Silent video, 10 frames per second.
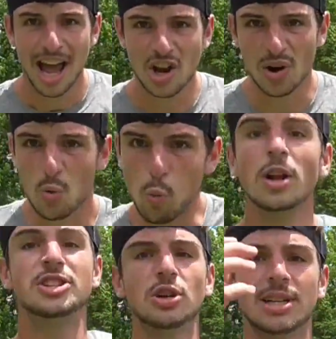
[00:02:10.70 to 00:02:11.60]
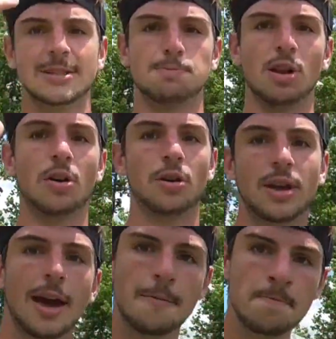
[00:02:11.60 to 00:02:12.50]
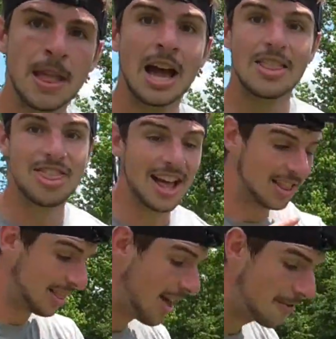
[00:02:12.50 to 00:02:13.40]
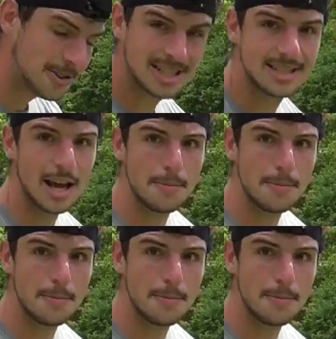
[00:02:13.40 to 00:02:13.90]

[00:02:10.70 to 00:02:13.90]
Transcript: going 1, 2, explode, okay? That left step